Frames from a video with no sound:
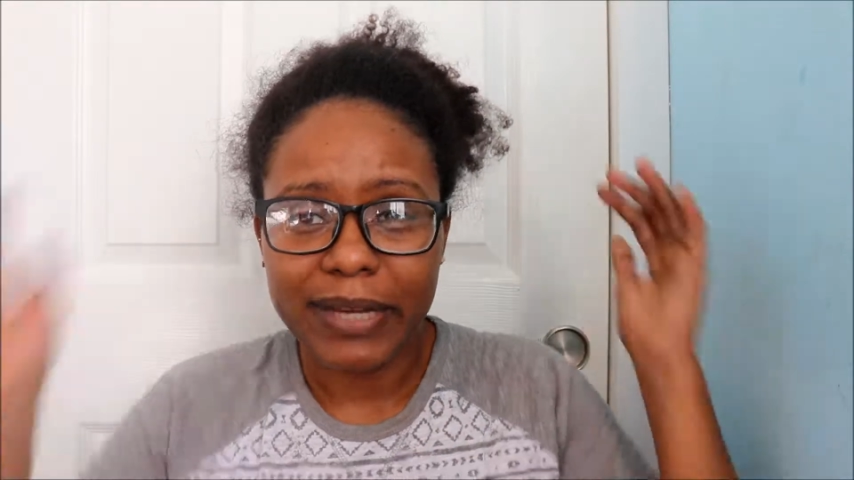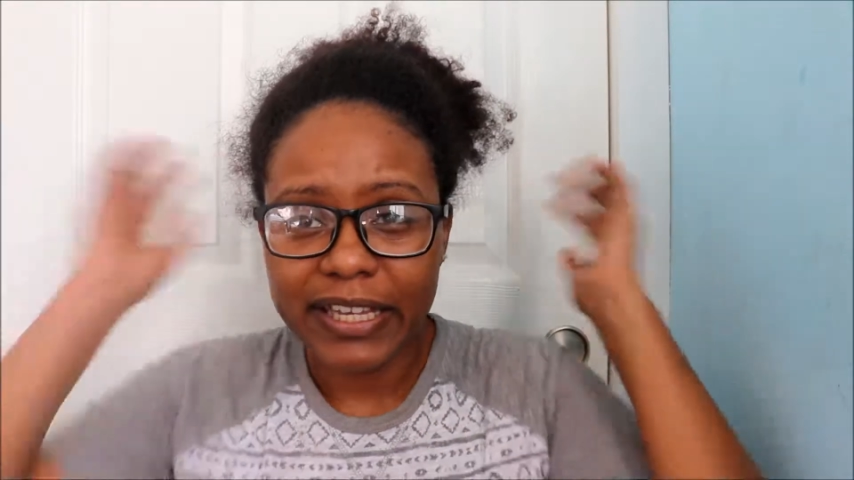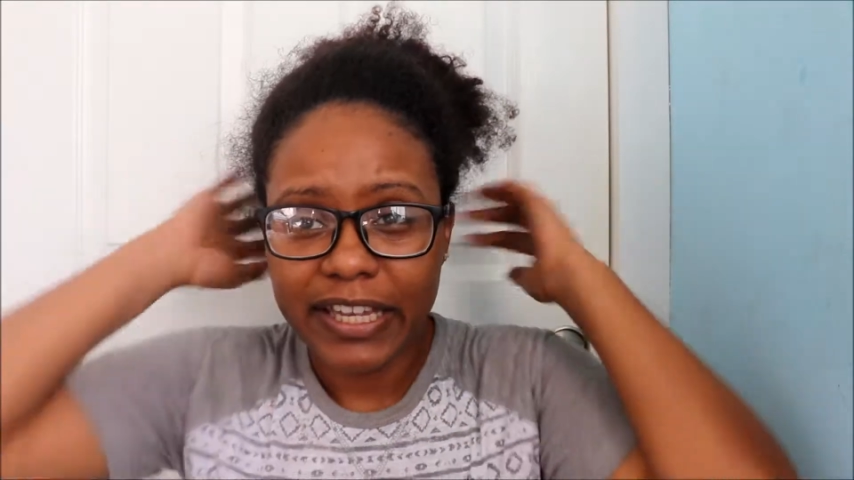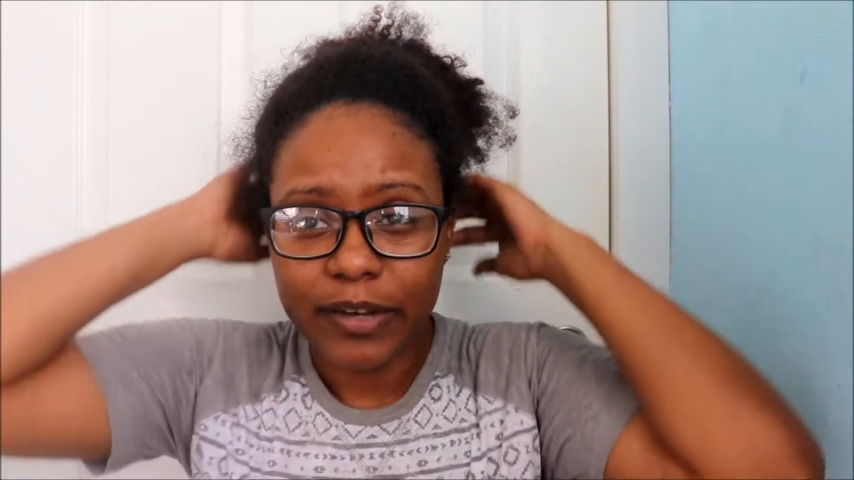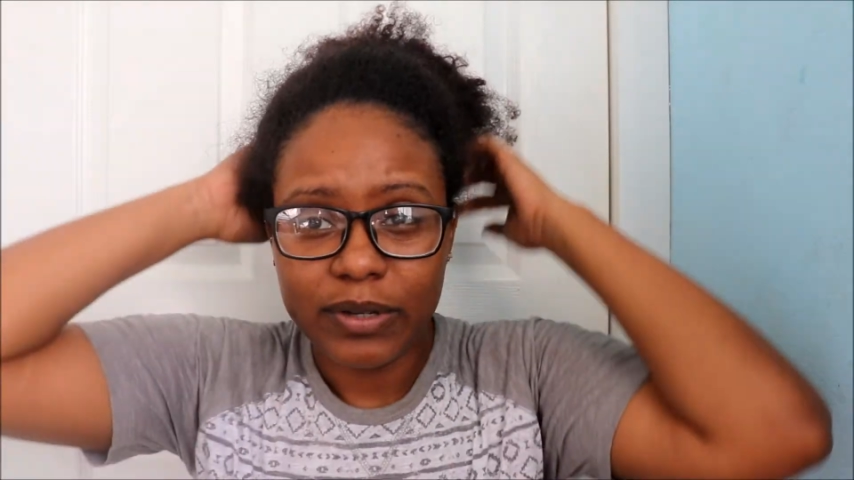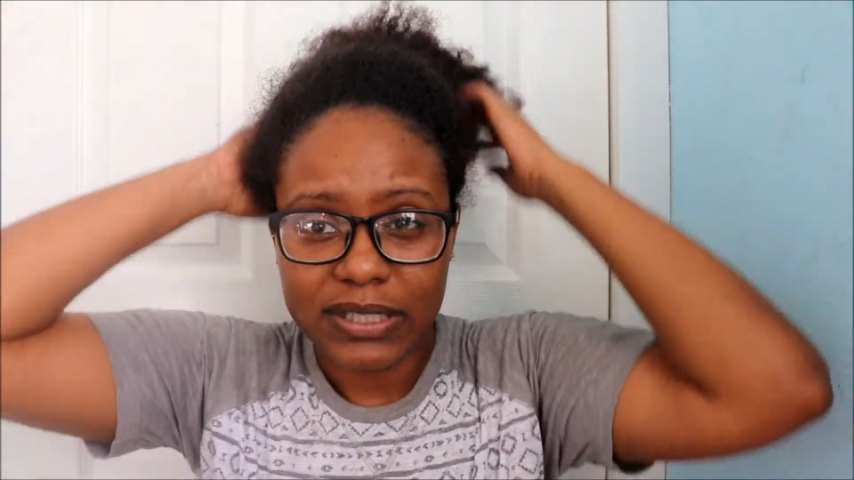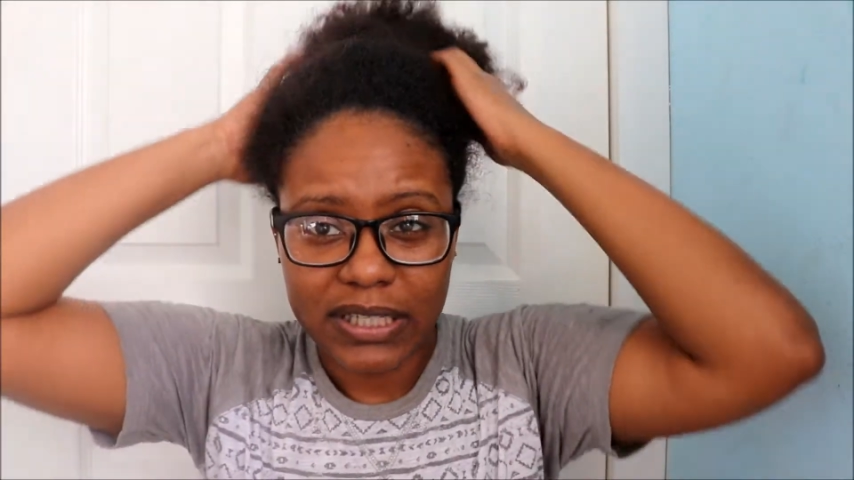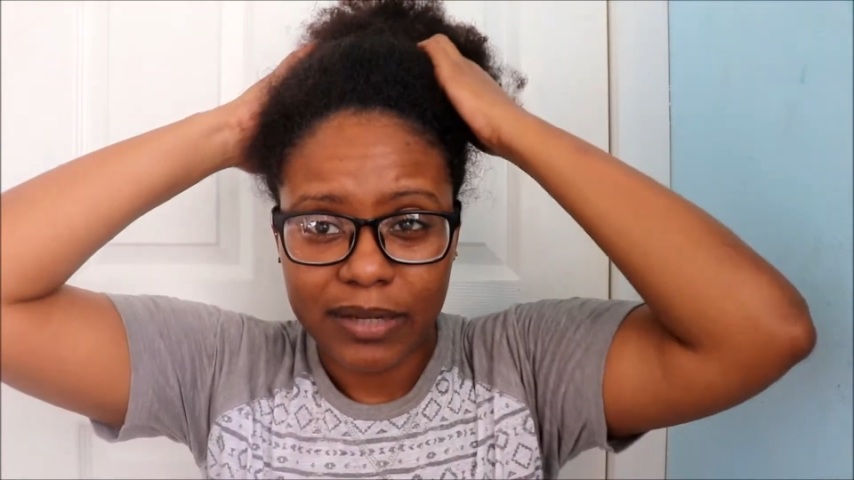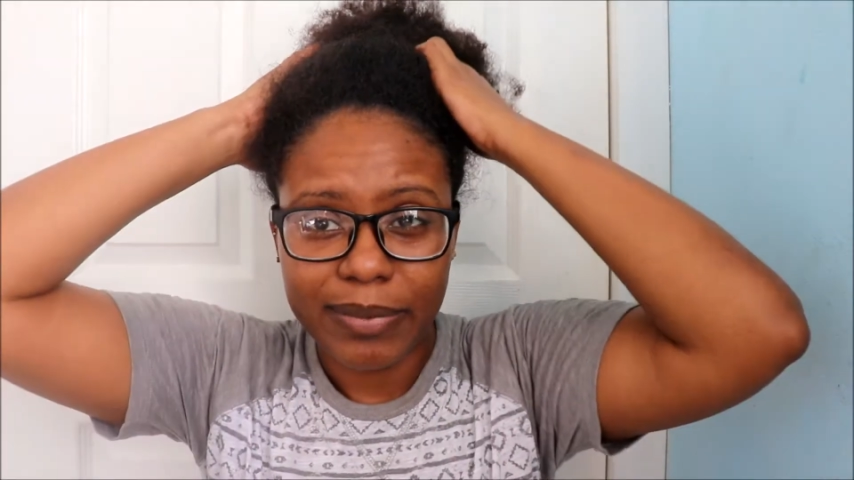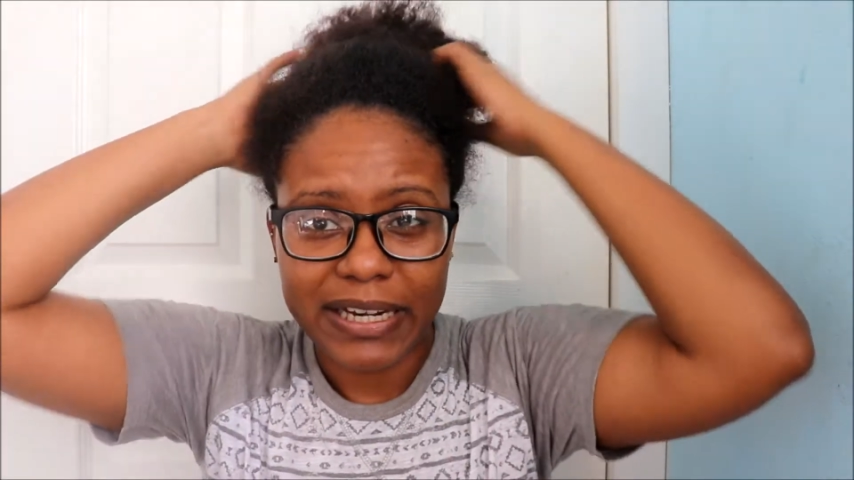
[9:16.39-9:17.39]
my hair was
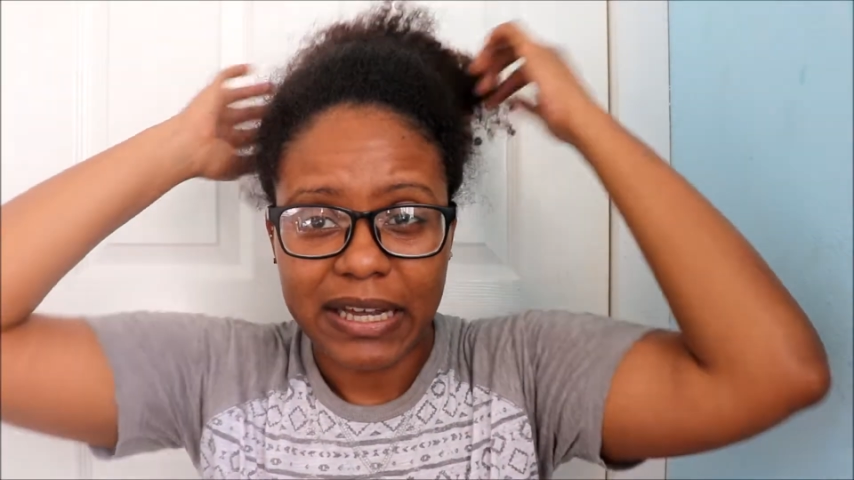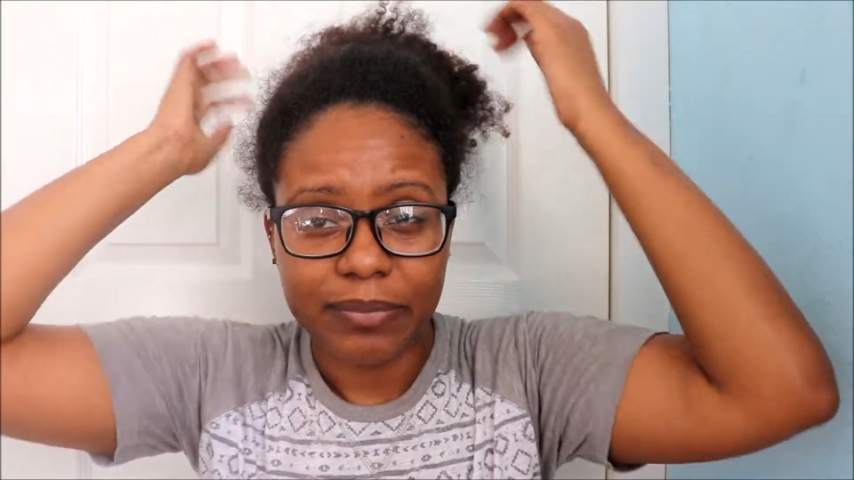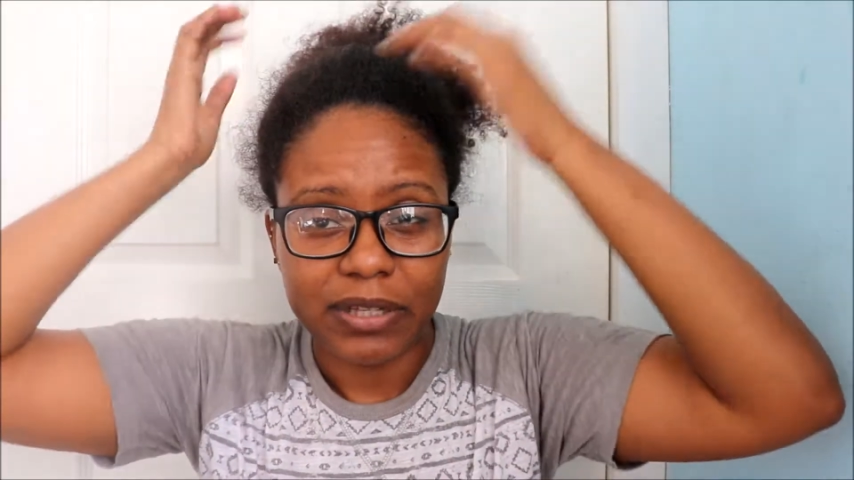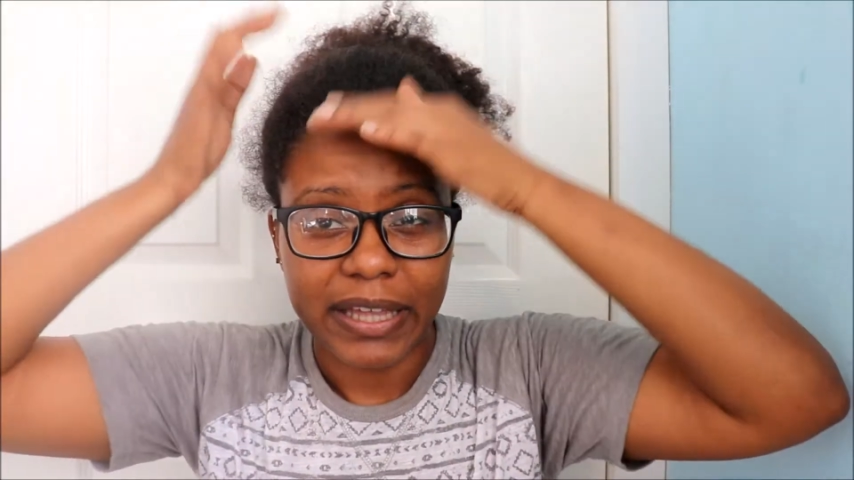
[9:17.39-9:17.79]
in a pineapple,